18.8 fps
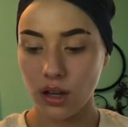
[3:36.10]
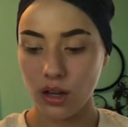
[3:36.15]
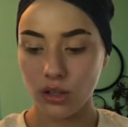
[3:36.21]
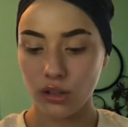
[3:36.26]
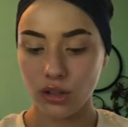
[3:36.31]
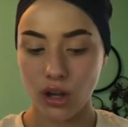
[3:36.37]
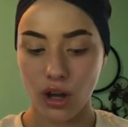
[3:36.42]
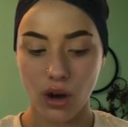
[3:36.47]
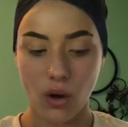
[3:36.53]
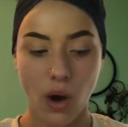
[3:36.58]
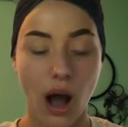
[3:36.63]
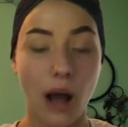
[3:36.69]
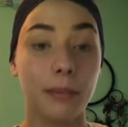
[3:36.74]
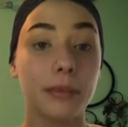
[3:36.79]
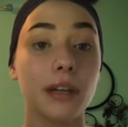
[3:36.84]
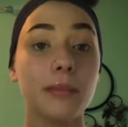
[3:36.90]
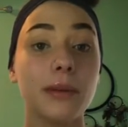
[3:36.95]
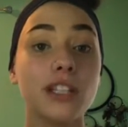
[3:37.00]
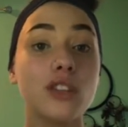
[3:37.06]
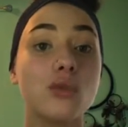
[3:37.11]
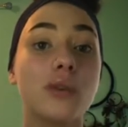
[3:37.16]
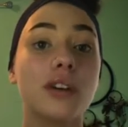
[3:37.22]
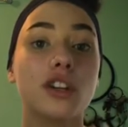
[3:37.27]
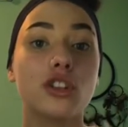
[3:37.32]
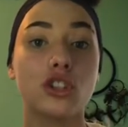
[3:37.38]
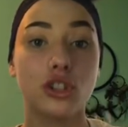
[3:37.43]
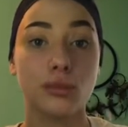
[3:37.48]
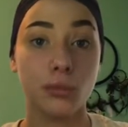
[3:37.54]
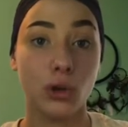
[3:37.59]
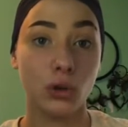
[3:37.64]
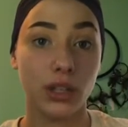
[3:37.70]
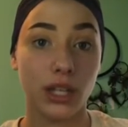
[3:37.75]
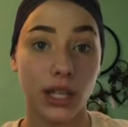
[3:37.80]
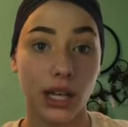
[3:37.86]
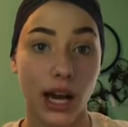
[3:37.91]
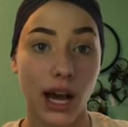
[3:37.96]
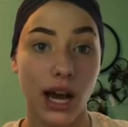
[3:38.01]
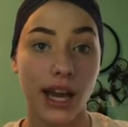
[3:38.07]
So I'm going to be doing a
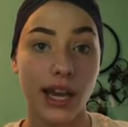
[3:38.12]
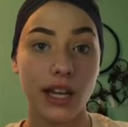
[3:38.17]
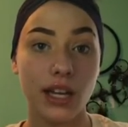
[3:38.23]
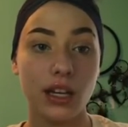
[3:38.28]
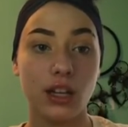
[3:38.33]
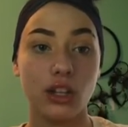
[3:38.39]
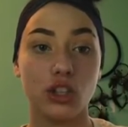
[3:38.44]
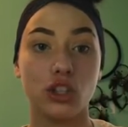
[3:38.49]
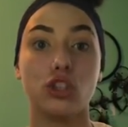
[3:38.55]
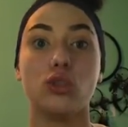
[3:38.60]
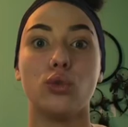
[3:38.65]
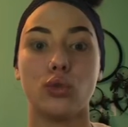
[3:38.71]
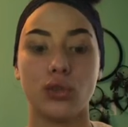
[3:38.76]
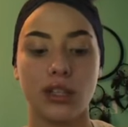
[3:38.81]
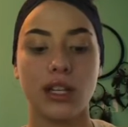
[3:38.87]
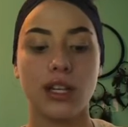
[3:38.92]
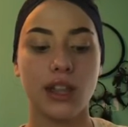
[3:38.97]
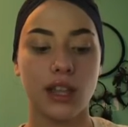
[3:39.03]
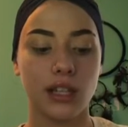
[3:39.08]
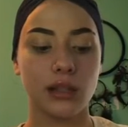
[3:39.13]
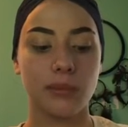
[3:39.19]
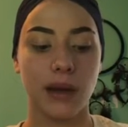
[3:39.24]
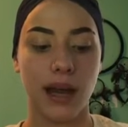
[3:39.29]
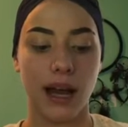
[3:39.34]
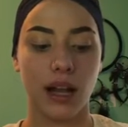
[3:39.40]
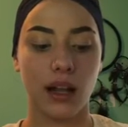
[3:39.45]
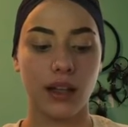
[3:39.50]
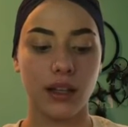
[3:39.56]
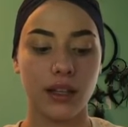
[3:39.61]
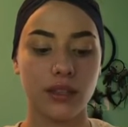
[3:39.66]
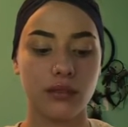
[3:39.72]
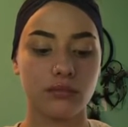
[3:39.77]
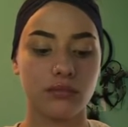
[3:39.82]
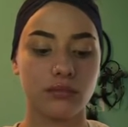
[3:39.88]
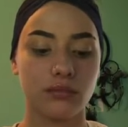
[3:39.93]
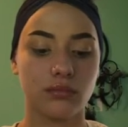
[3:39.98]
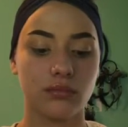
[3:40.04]
smoky eye using this palettes,